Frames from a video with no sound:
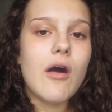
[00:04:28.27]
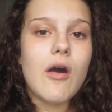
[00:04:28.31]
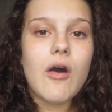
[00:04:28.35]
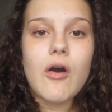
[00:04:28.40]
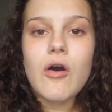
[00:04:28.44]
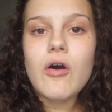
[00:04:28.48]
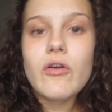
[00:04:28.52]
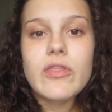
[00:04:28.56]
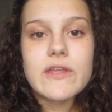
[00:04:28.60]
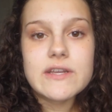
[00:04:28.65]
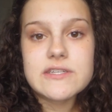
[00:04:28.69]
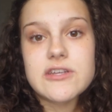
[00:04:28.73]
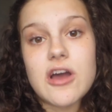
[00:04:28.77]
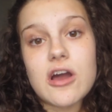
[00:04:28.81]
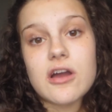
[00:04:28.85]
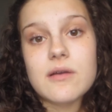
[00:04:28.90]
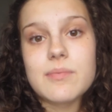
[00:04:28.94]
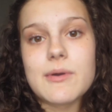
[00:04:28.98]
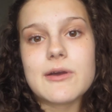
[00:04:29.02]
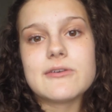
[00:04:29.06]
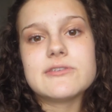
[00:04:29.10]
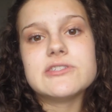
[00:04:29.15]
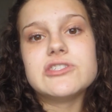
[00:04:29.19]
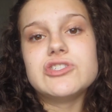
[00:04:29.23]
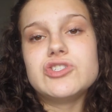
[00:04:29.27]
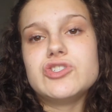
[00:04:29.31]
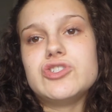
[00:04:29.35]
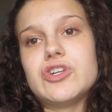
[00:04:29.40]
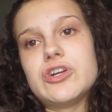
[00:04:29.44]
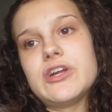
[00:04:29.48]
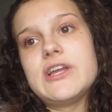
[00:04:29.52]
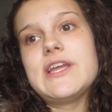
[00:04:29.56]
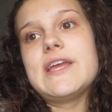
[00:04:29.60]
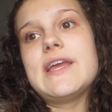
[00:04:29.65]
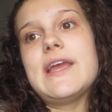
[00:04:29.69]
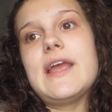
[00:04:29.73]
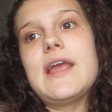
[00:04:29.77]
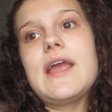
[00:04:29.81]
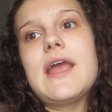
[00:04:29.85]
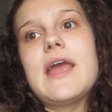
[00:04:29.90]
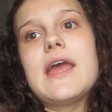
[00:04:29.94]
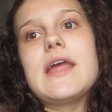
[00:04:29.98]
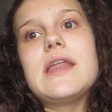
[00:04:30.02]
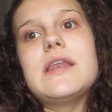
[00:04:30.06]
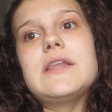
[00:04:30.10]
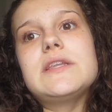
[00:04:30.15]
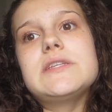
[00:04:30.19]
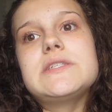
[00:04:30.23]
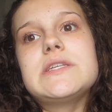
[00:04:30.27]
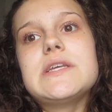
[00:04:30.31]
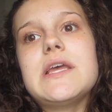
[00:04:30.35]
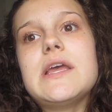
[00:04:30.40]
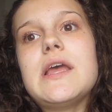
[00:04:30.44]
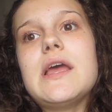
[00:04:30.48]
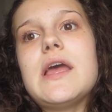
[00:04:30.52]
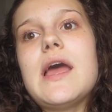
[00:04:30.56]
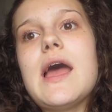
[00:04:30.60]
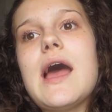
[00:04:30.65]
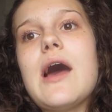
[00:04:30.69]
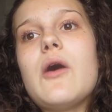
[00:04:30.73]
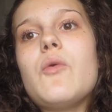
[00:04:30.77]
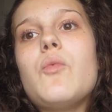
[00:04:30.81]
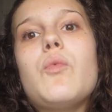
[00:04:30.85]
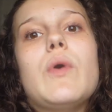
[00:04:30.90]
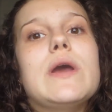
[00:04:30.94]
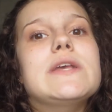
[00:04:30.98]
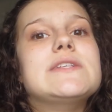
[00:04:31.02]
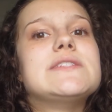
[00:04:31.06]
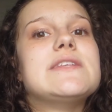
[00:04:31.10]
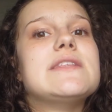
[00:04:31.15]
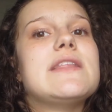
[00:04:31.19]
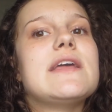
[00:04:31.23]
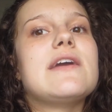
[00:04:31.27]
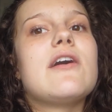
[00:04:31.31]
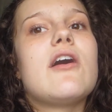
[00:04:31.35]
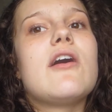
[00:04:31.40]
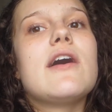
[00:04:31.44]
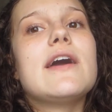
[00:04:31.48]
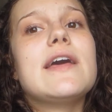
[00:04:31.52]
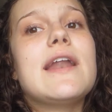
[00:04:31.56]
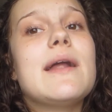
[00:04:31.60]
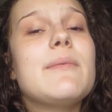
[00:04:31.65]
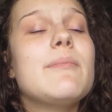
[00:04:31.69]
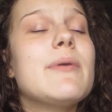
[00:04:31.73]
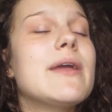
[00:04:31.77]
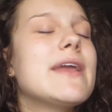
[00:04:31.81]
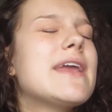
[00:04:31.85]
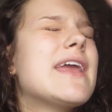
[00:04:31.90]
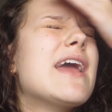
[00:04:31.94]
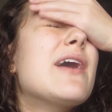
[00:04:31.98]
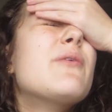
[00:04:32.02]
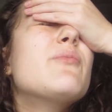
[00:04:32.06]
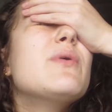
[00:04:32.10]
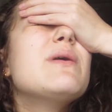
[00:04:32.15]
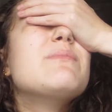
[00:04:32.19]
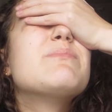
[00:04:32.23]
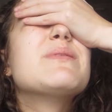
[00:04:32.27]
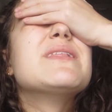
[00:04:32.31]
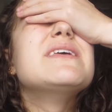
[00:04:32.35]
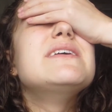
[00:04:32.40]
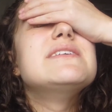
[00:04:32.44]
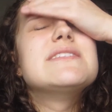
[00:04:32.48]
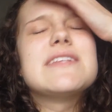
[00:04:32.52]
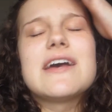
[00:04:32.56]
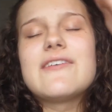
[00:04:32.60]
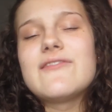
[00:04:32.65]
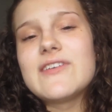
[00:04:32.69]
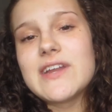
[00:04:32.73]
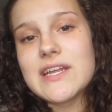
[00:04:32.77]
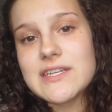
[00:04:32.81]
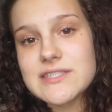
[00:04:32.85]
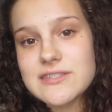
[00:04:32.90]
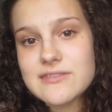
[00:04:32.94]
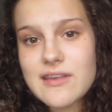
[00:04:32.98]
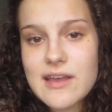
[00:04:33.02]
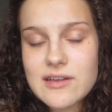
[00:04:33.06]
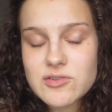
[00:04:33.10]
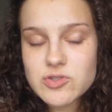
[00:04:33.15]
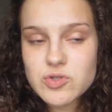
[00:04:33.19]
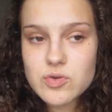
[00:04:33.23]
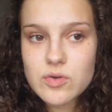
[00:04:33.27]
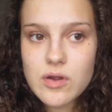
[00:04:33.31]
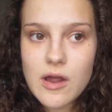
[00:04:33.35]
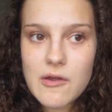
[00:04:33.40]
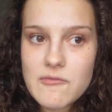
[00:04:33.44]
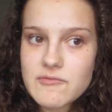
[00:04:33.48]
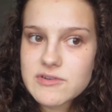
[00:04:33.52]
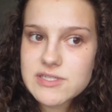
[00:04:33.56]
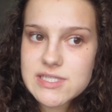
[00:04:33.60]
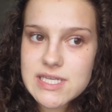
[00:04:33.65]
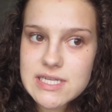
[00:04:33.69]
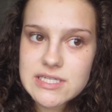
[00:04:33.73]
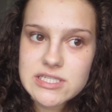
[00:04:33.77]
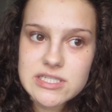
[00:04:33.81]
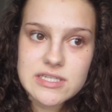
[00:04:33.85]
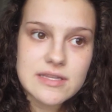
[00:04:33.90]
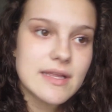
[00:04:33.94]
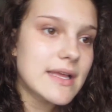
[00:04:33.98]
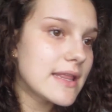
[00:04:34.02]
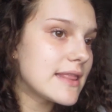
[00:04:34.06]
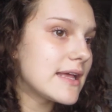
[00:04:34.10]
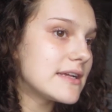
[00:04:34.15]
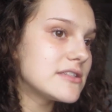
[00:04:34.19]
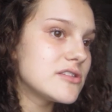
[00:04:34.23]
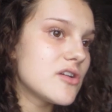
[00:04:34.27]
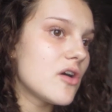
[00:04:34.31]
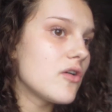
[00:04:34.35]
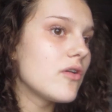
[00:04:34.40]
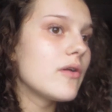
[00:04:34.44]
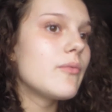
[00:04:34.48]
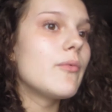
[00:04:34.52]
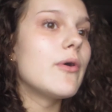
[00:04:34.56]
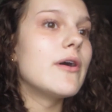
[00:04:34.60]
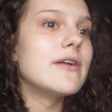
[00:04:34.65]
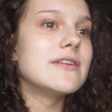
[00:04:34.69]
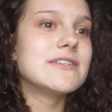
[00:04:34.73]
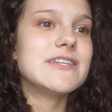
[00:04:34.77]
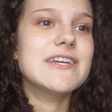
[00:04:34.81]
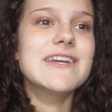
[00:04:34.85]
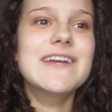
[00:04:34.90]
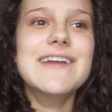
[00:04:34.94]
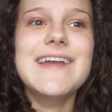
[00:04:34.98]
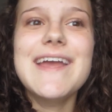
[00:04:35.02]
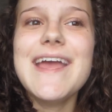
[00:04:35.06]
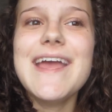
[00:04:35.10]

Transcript: all they talk about is drinking and how wasted they got, and I'm like, can we please have an intellectual conversation? Like, that's all I want.